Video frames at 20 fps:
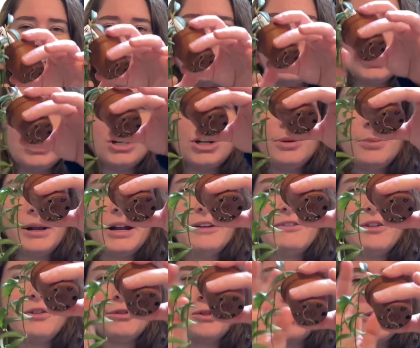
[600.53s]
little bit of
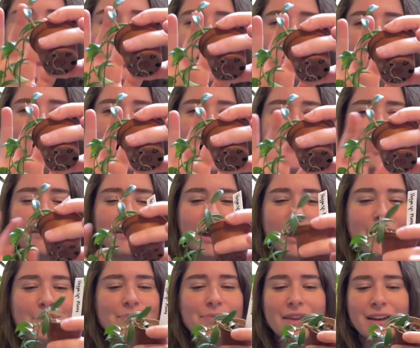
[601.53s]
a root coming out of
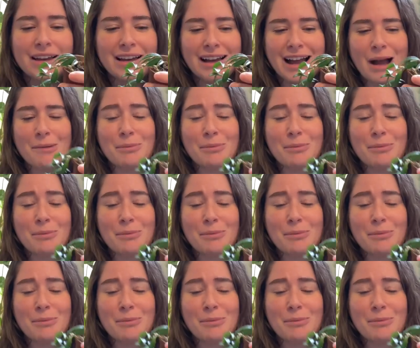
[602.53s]
it, I'm